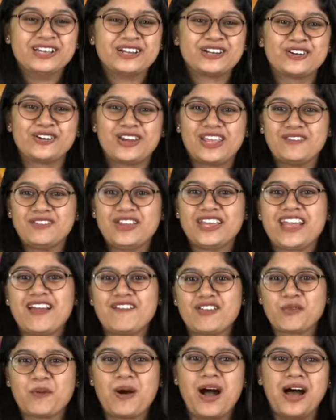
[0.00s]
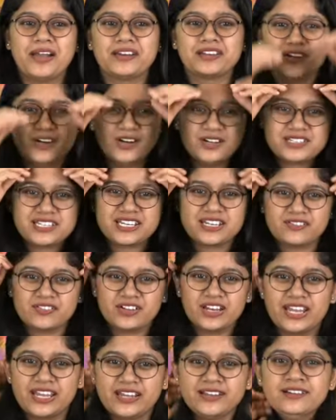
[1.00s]
Good evening everyone, good
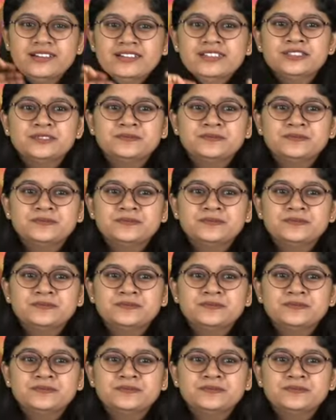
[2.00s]
evening.